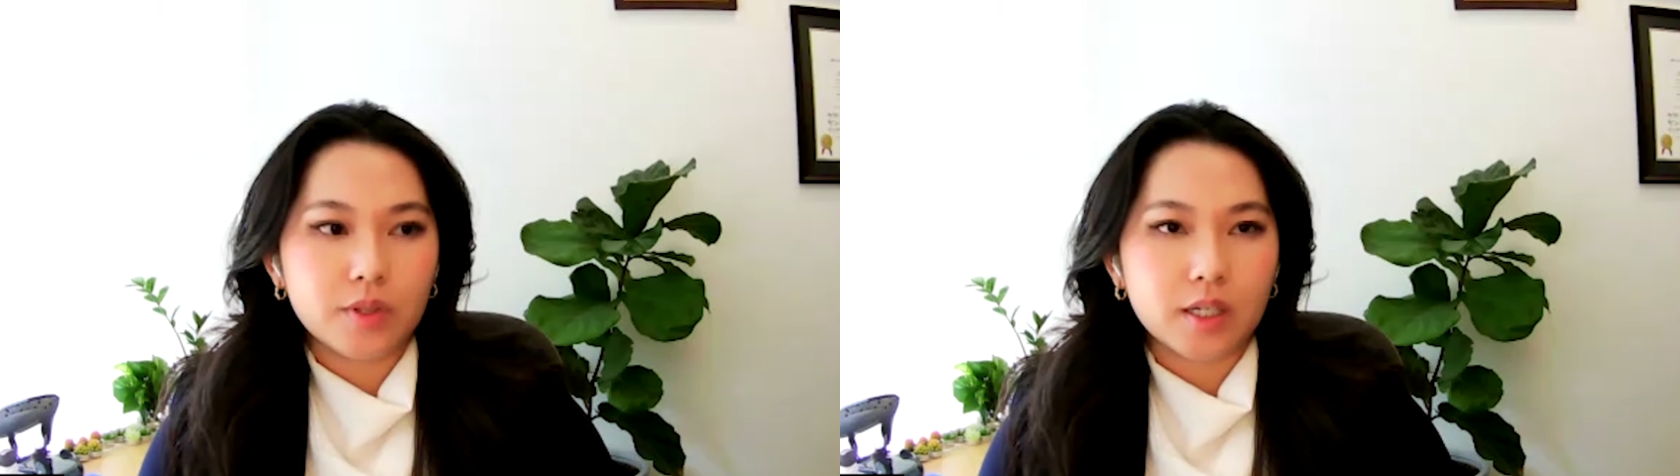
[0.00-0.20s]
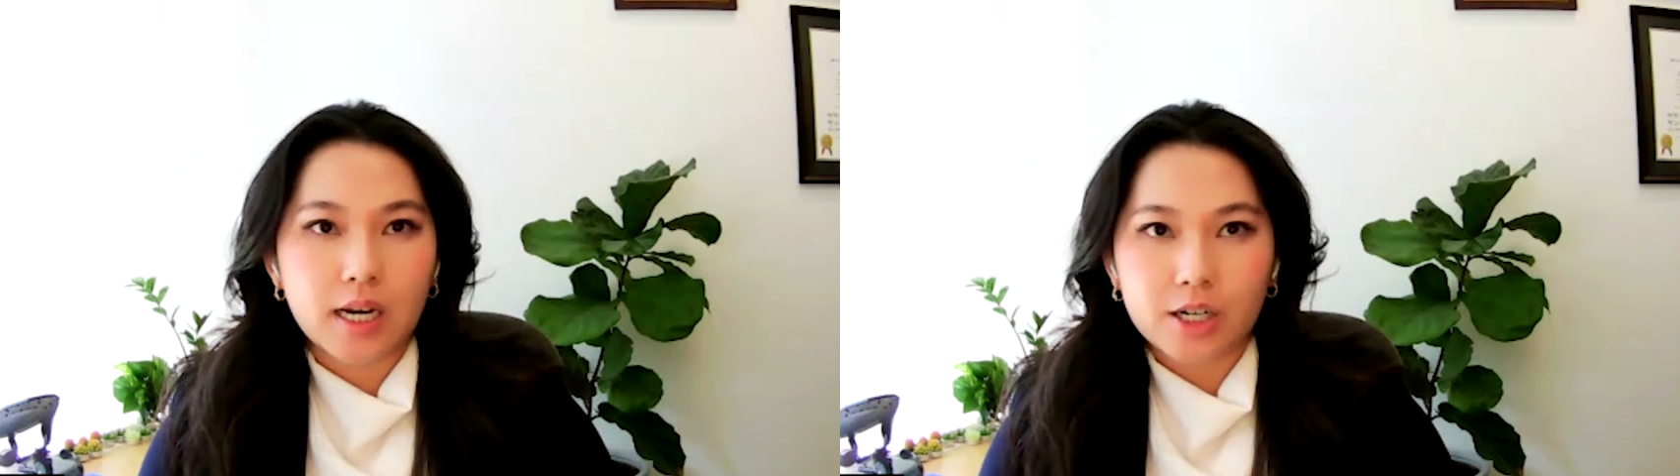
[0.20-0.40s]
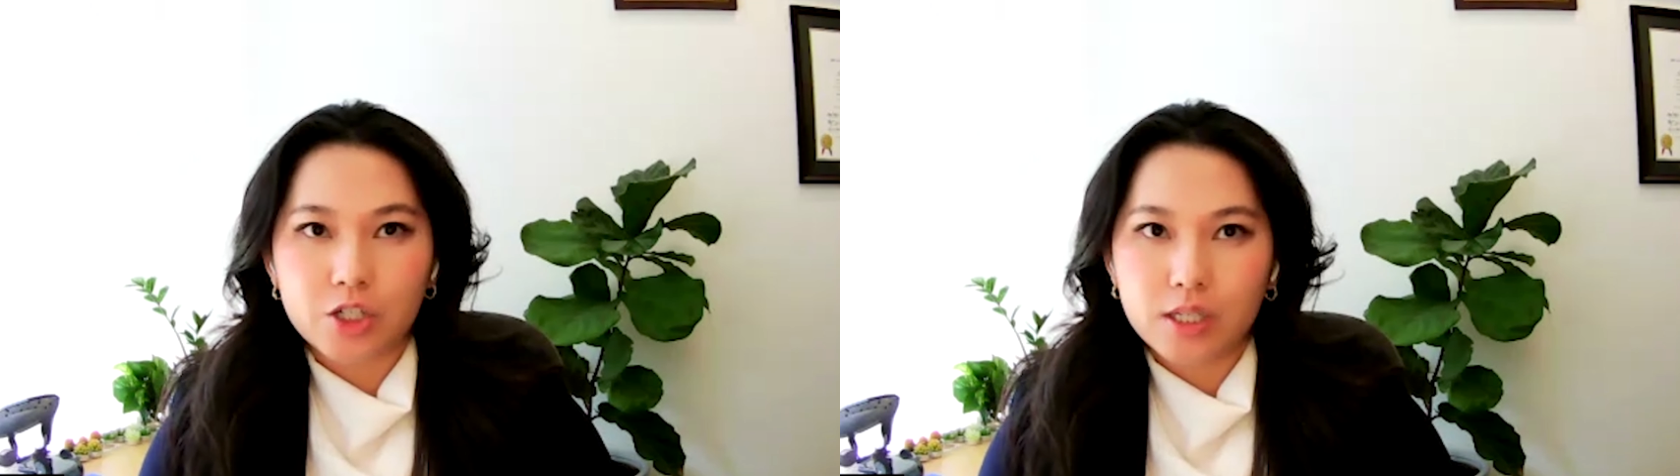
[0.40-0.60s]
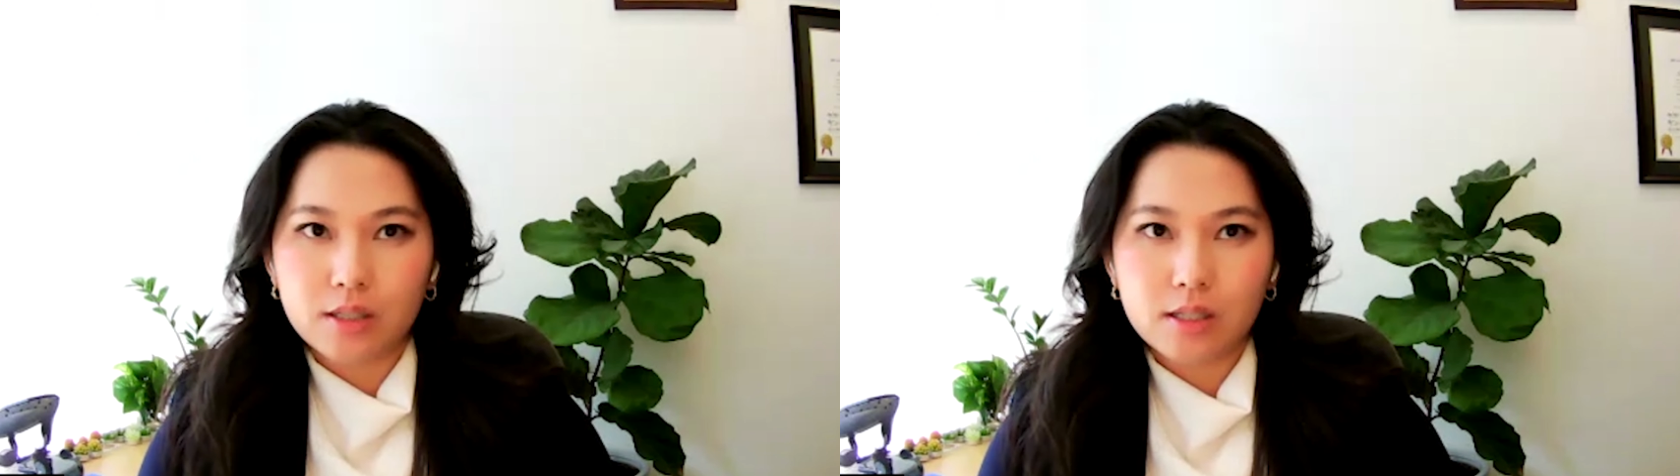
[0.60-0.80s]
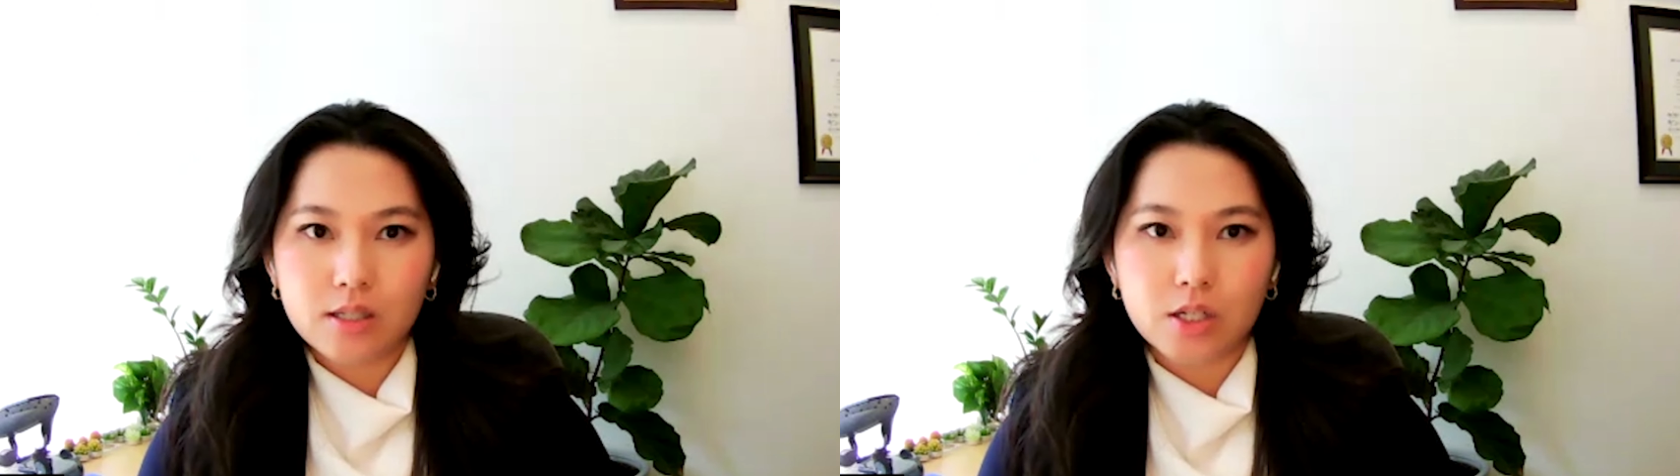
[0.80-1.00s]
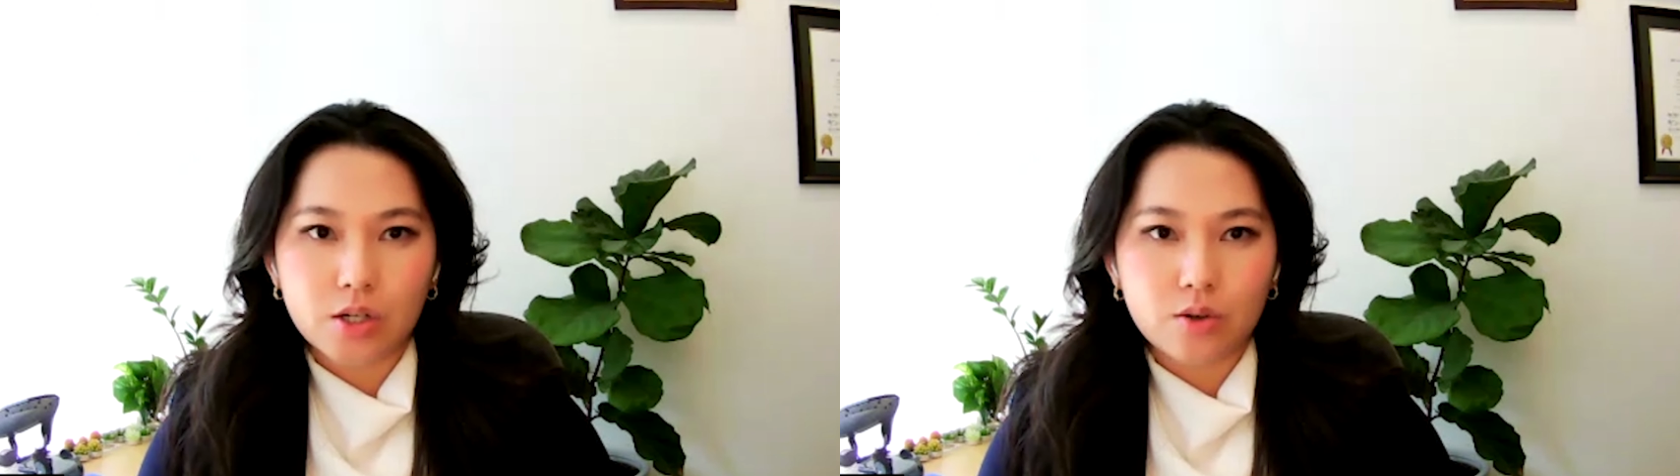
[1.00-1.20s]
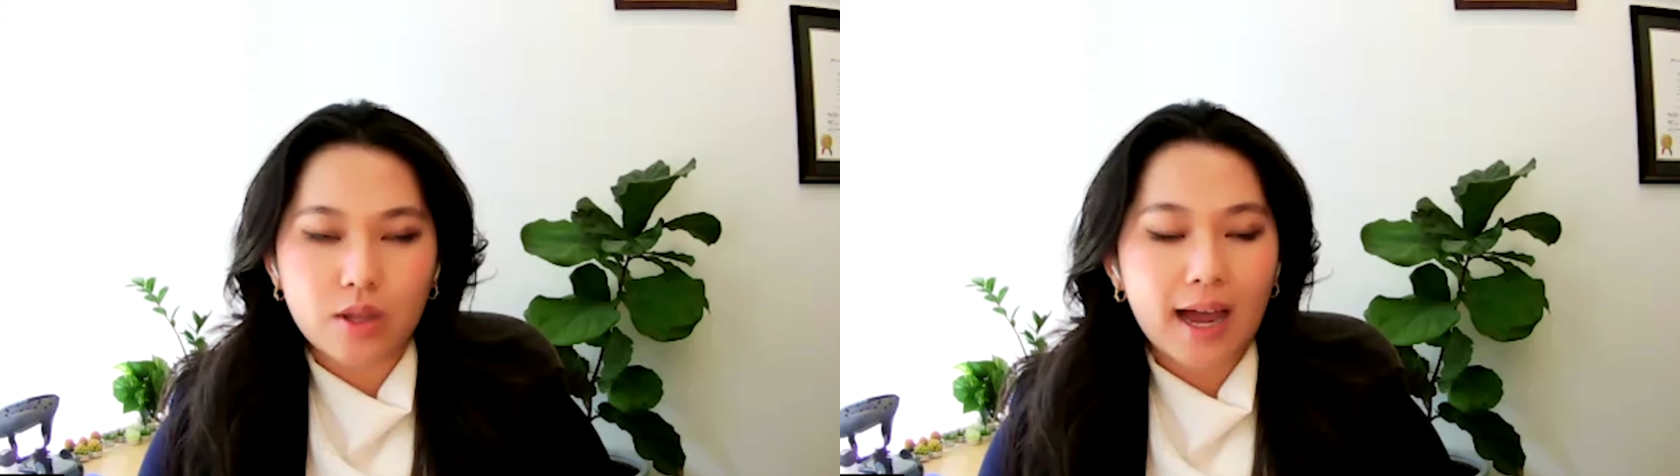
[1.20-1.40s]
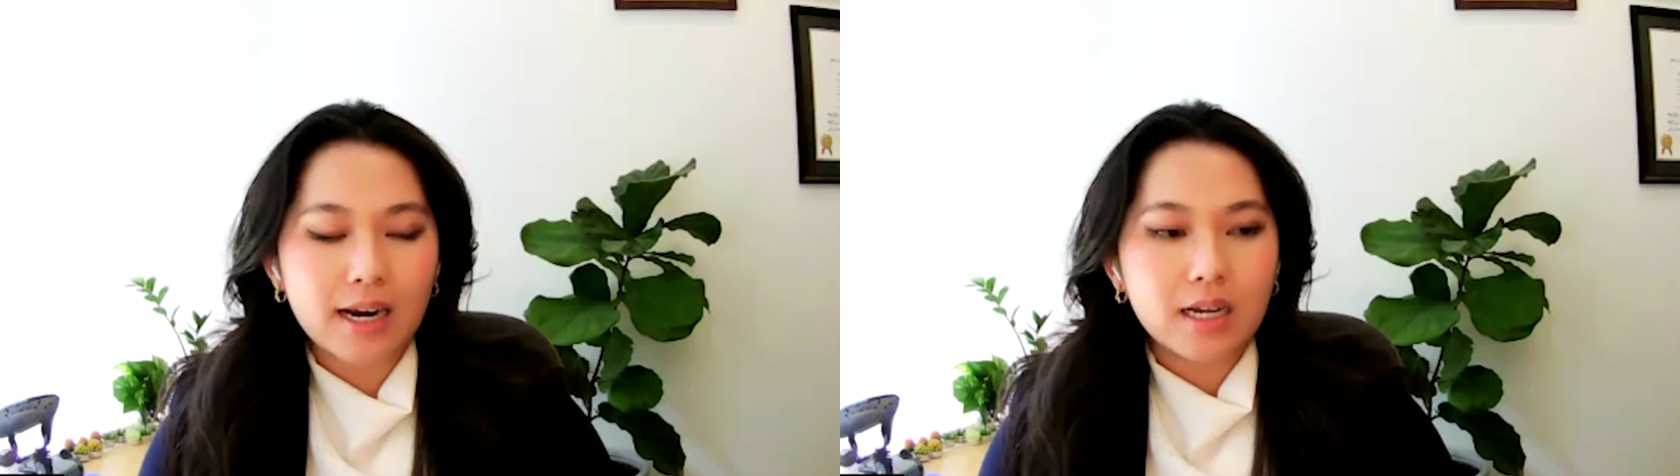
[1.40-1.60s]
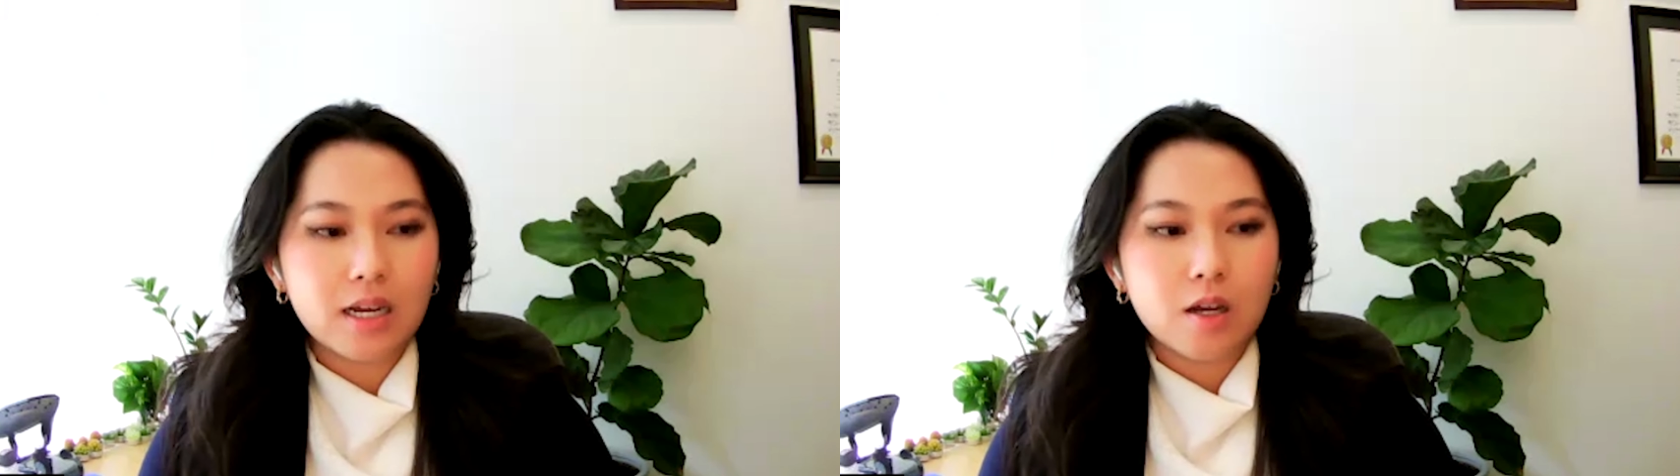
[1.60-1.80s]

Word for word: the connections to do that